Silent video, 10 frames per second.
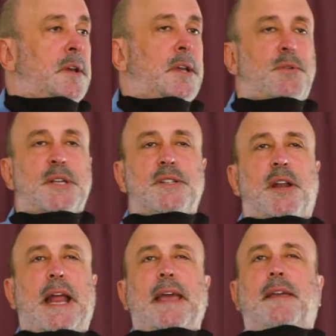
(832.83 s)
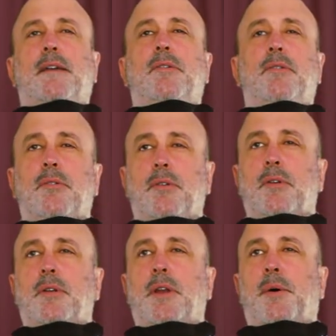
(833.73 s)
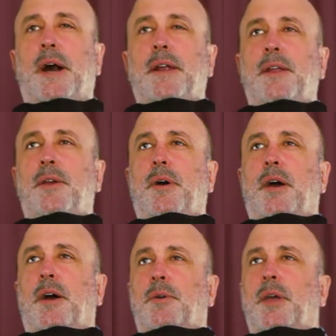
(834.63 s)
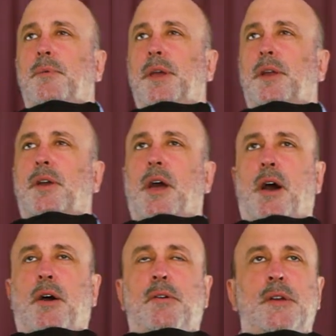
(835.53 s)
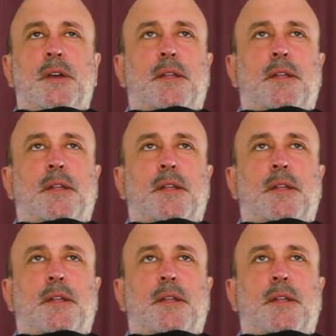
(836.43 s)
It was not like Noah knew, okay, we're going to go,